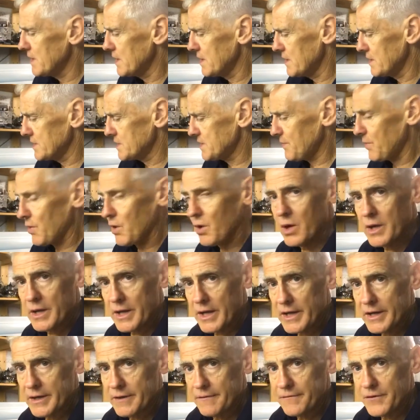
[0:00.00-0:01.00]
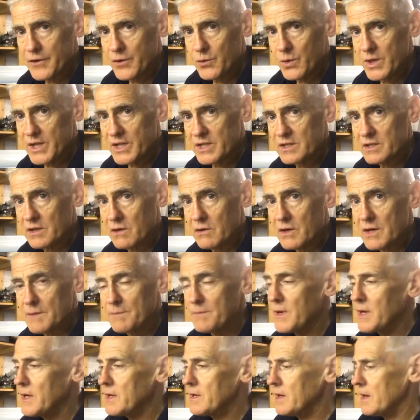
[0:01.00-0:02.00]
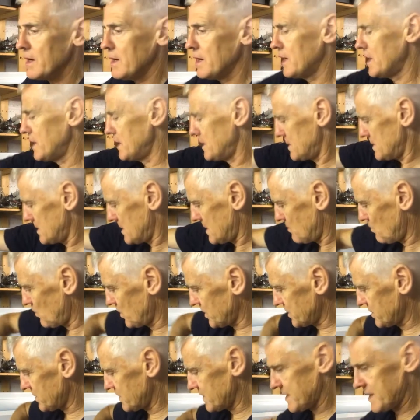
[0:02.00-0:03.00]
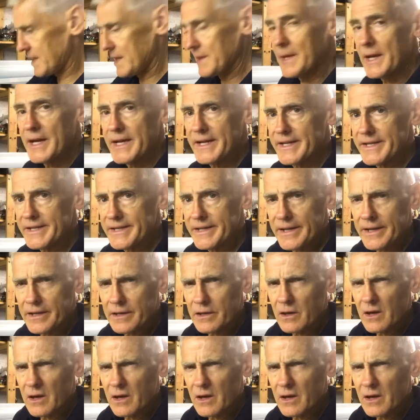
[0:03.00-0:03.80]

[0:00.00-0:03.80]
supply that in a few weeks' time, and once I get that in there,